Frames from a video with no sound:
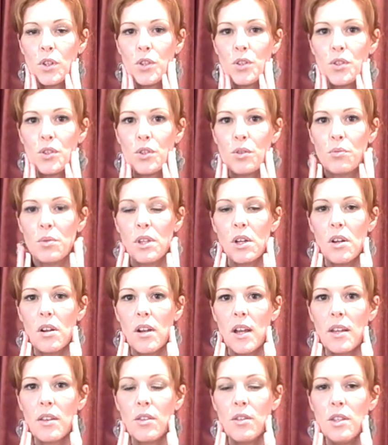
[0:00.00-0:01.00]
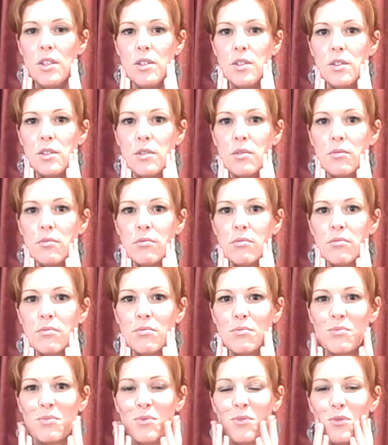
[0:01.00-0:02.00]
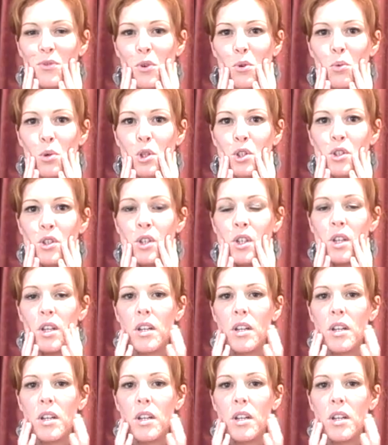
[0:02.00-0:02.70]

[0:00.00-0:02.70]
so we are like this, forward.